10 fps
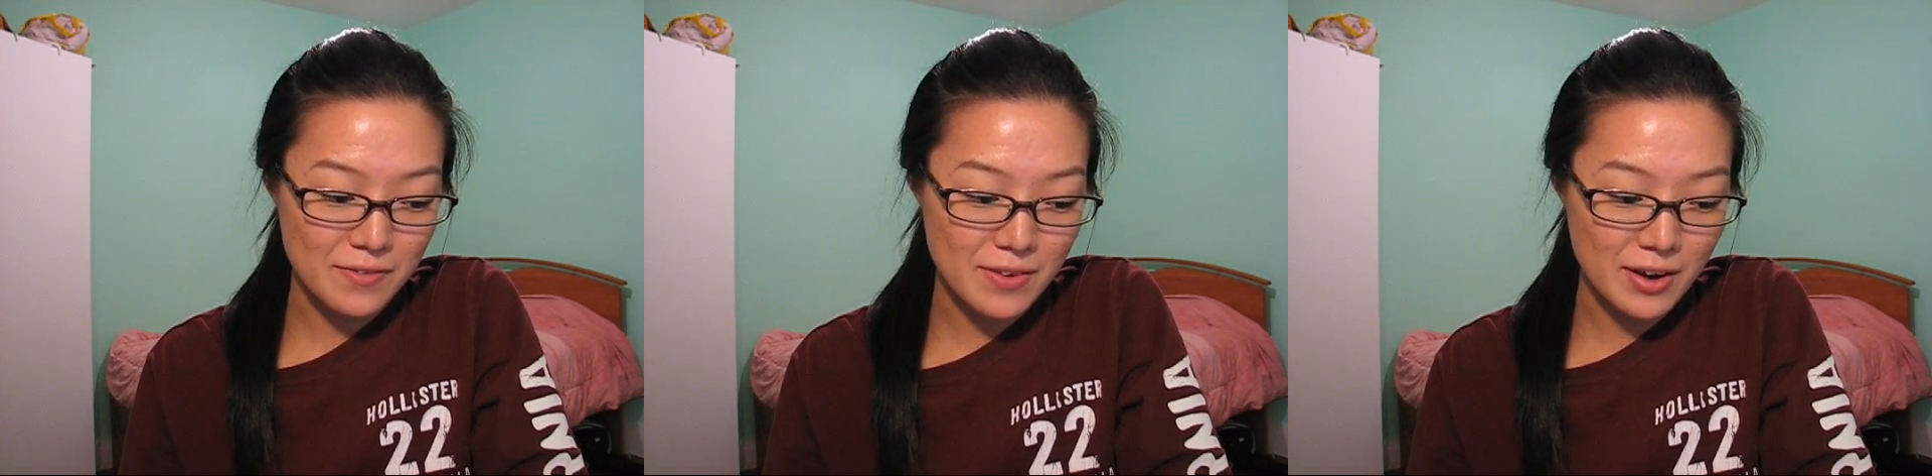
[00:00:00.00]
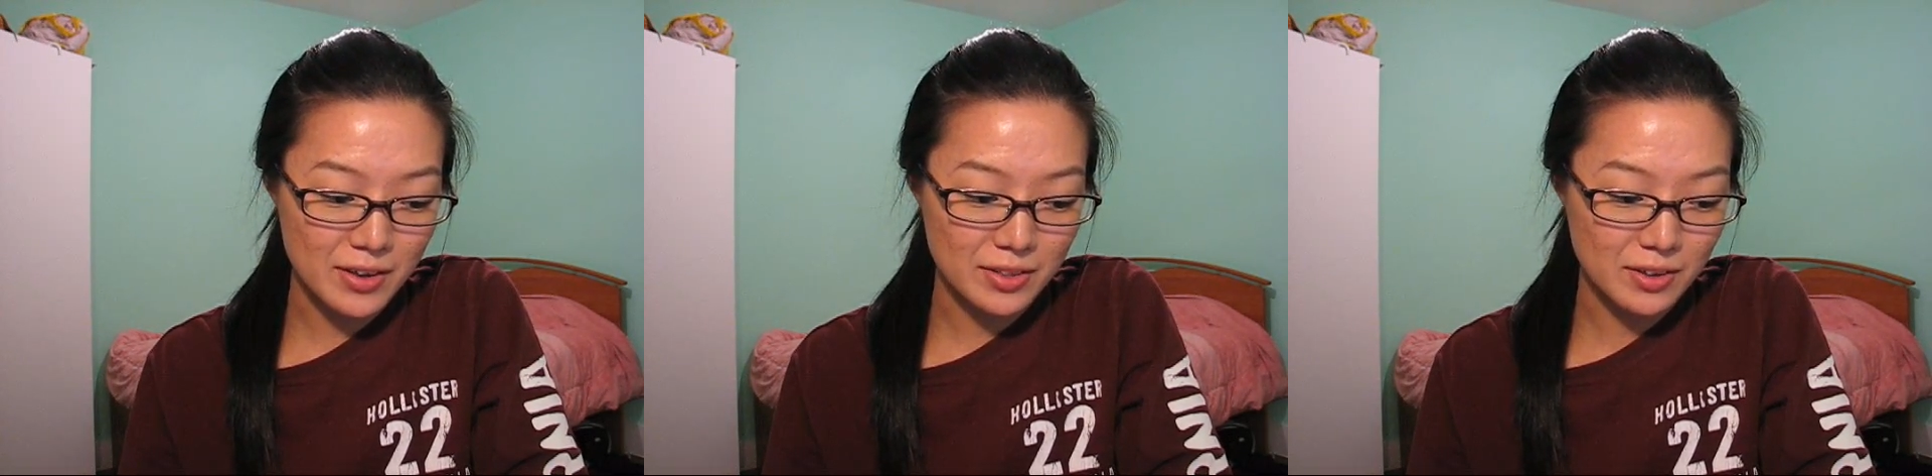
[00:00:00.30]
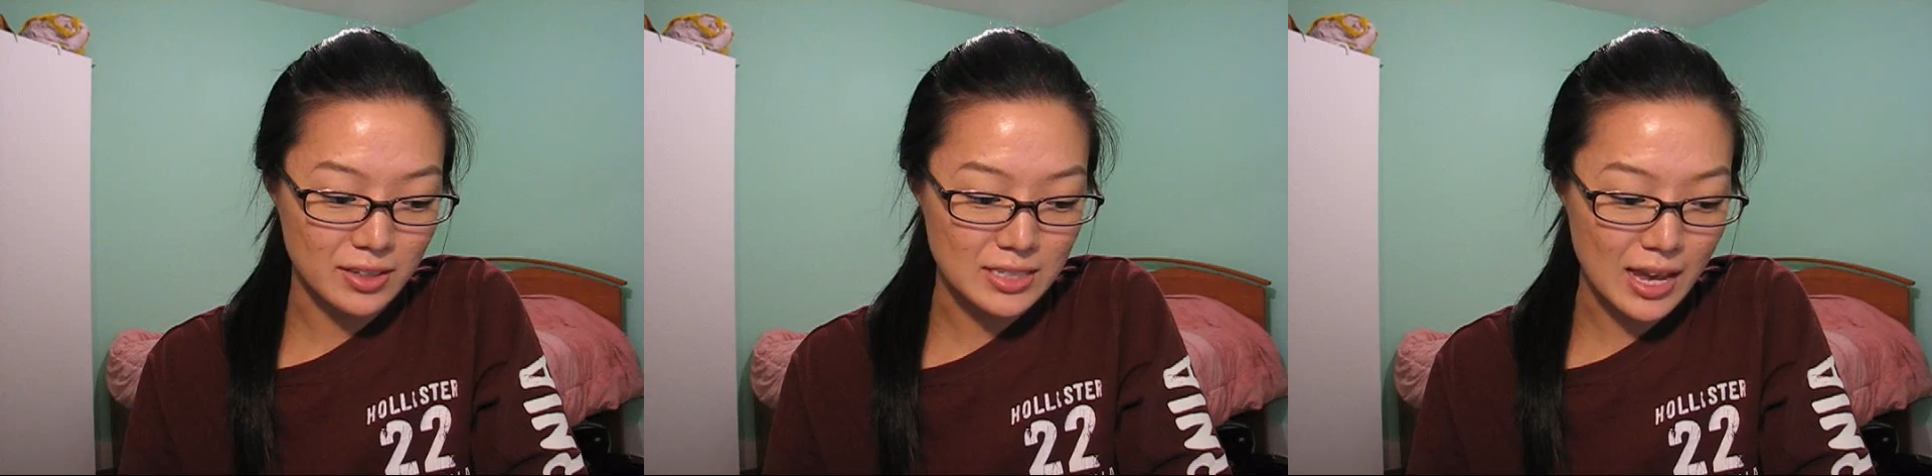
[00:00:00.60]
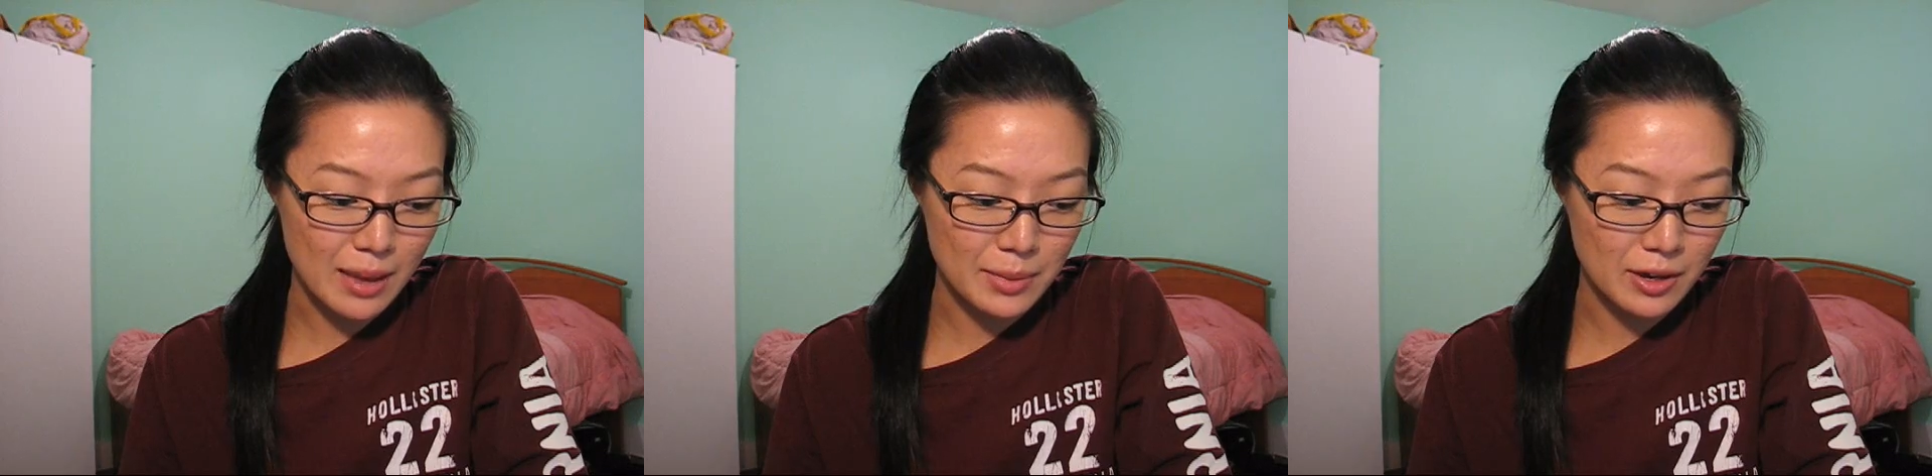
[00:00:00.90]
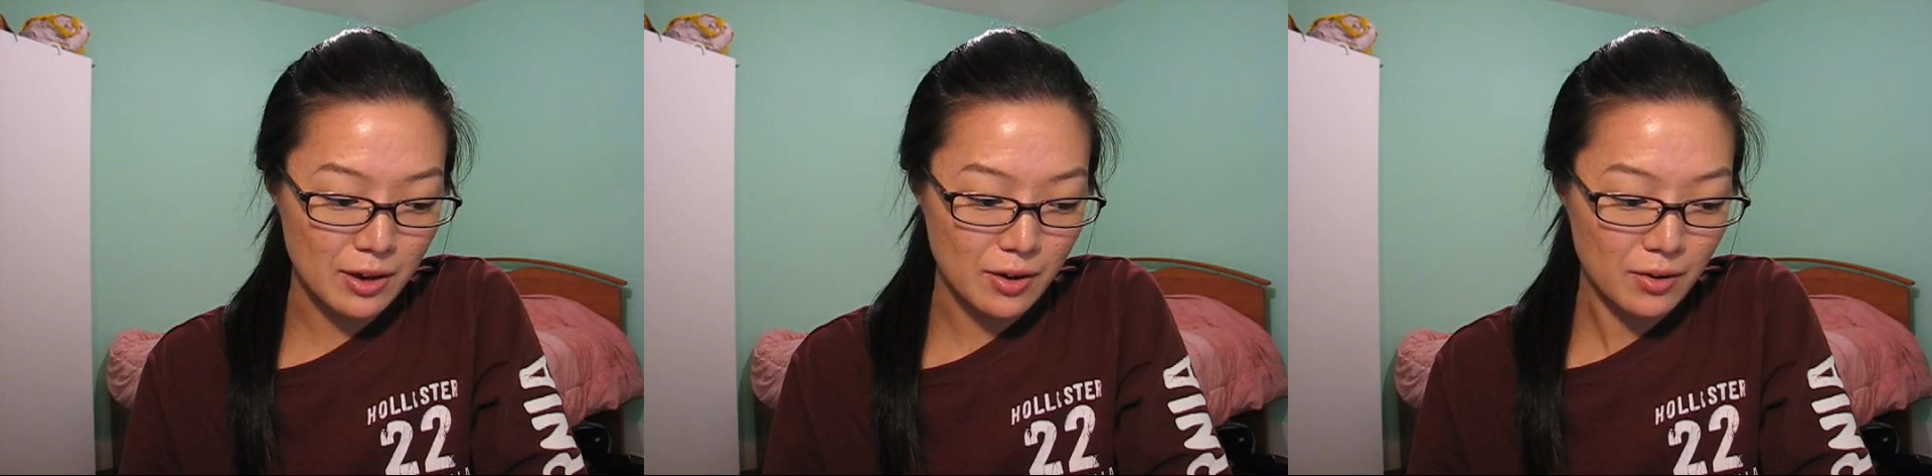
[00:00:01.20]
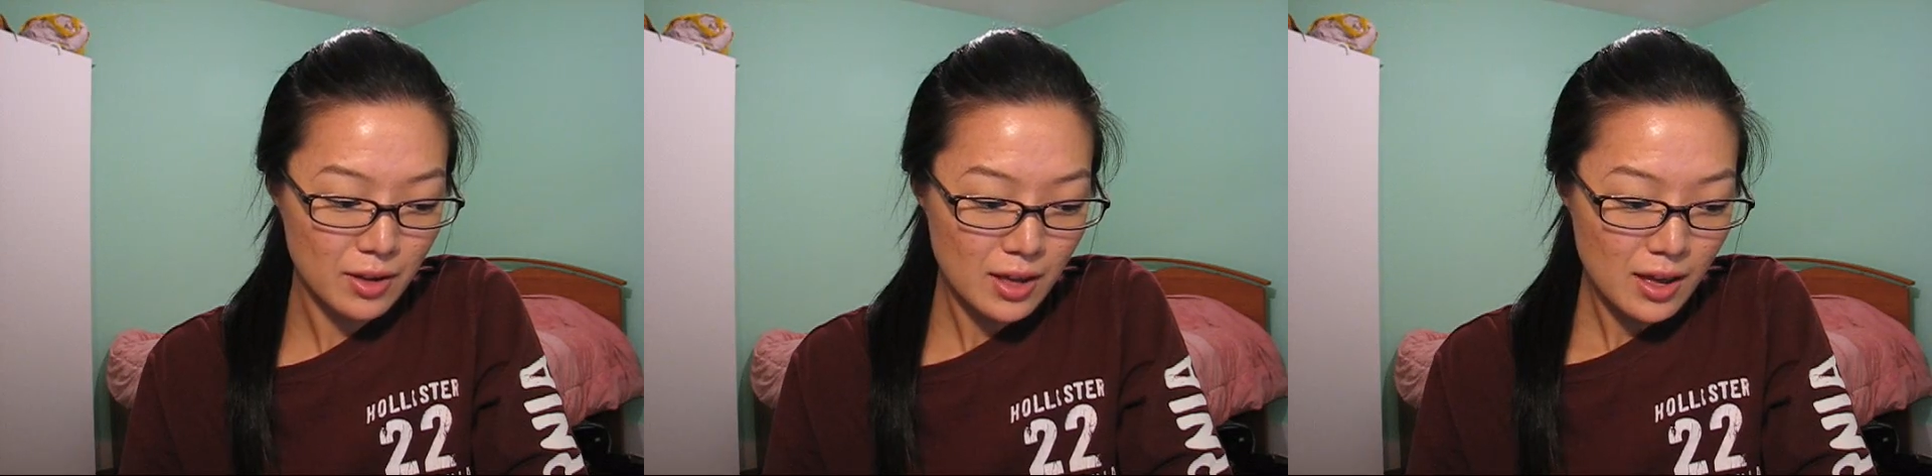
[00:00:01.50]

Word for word: very long time ago.